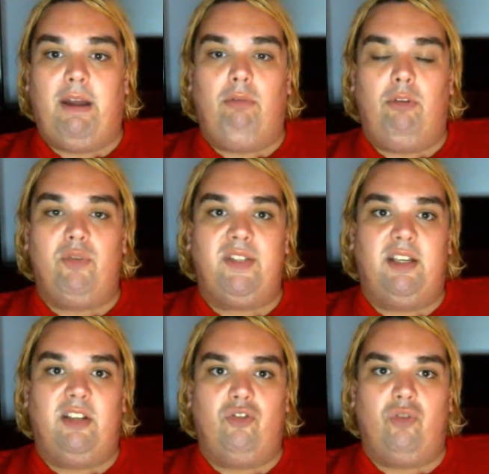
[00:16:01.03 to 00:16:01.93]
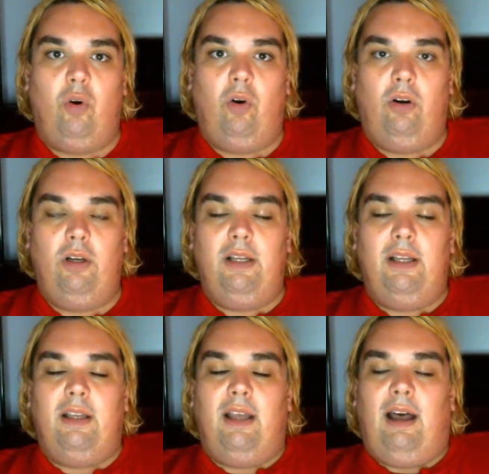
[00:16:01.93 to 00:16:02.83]
losing control.
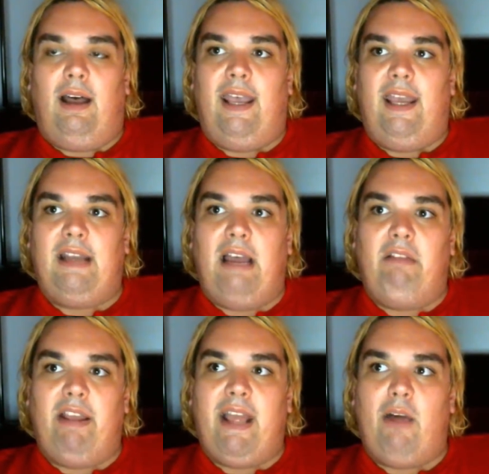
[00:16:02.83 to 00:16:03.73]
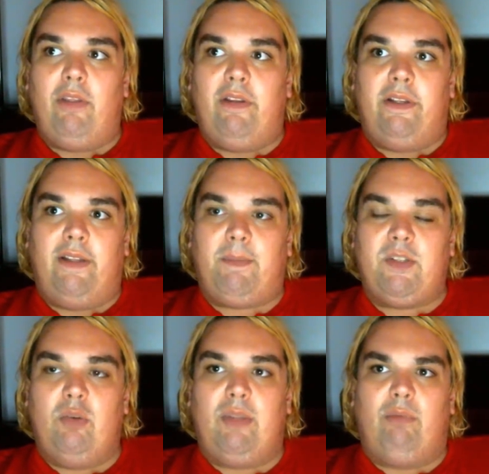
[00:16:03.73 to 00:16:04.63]
And I like how the
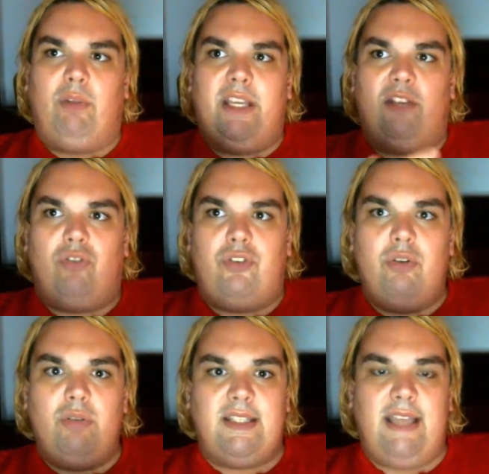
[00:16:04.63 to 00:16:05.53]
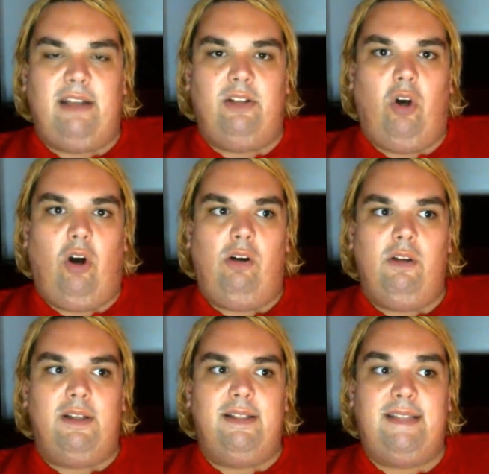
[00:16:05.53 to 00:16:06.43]
episode that really introduced that and all,
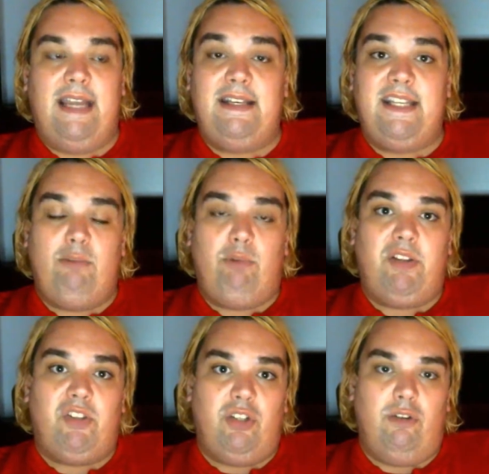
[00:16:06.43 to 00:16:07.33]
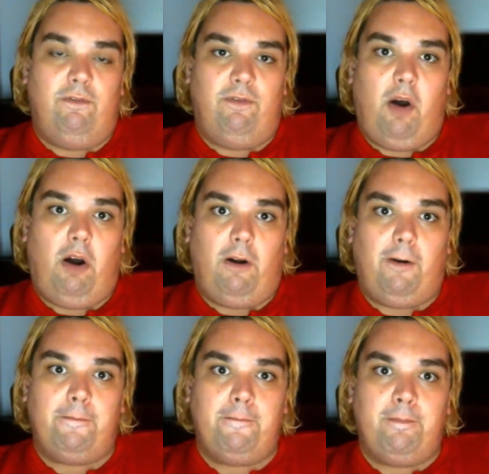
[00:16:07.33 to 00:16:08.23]
Dendy went too far.
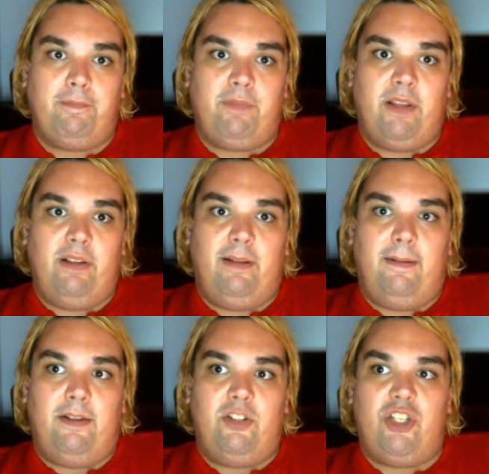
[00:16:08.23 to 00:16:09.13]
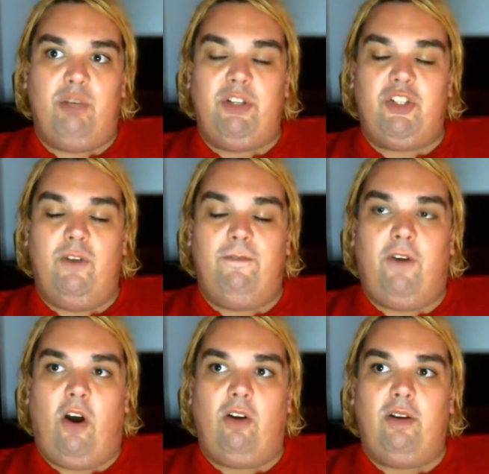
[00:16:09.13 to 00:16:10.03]
She went too
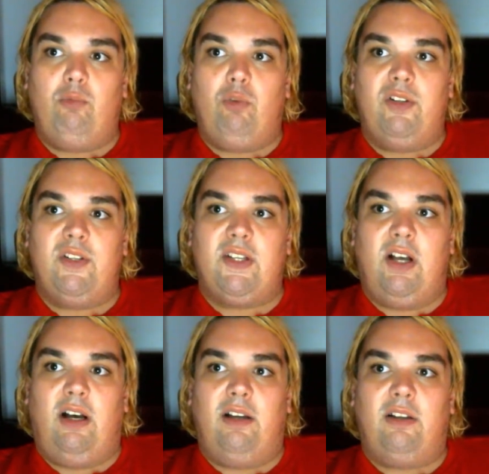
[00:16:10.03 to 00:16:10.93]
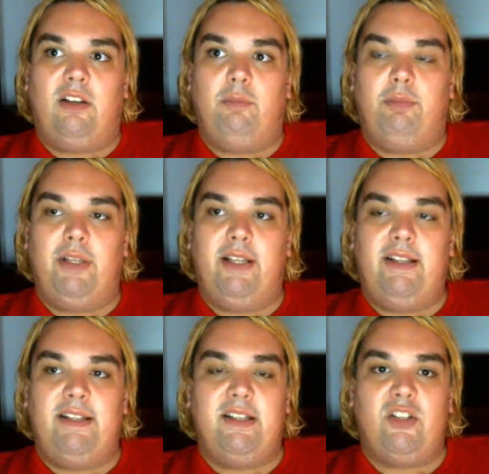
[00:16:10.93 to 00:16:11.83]
far and was uh, completely
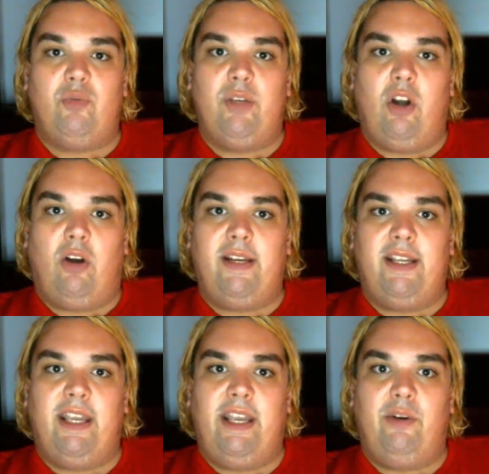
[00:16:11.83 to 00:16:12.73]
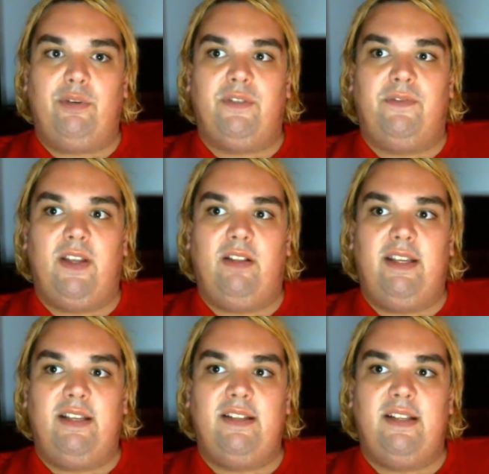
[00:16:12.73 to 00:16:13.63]
disregarding KO's
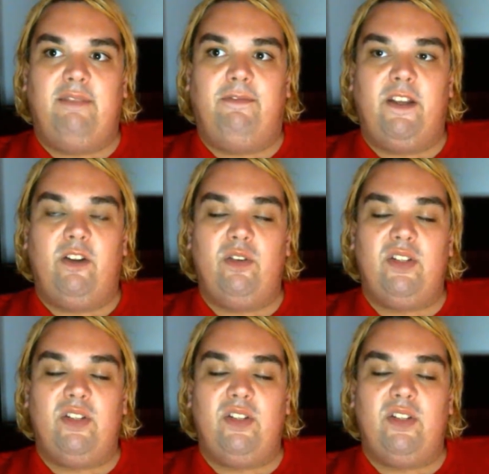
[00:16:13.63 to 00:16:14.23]
feelings and fears.